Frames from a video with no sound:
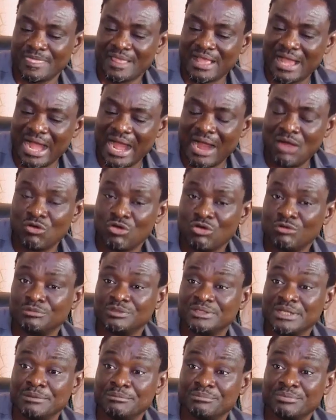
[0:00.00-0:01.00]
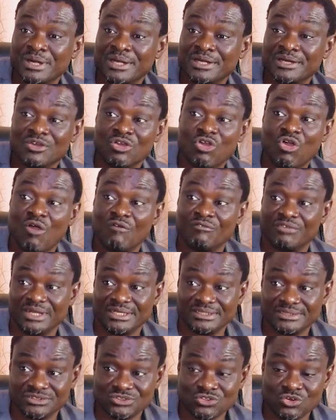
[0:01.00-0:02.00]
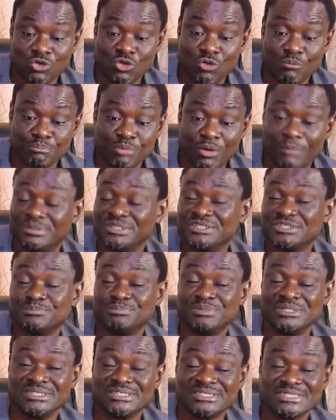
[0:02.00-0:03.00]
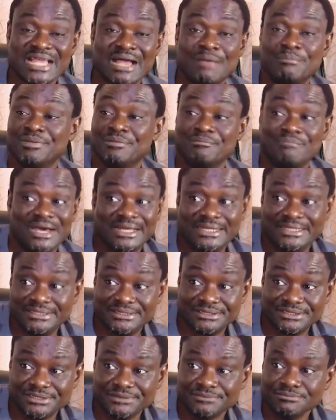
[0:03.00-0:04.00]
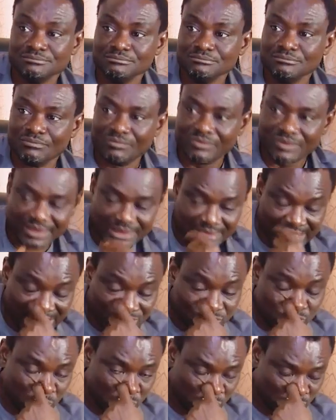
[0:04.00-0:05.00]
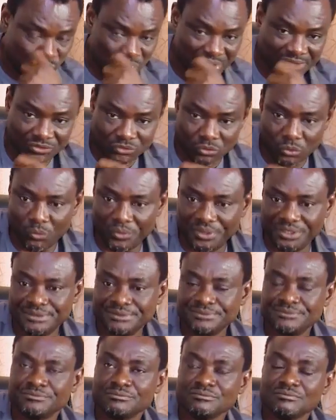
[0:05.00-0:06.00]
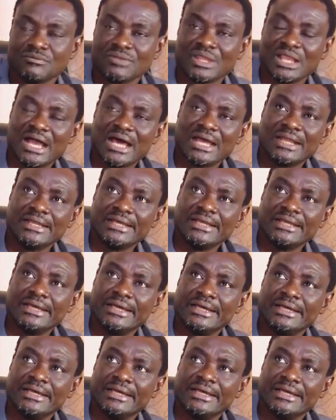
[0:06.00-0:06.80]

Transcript: how contemporary governance or public space can be managed. That's what we are doing. And then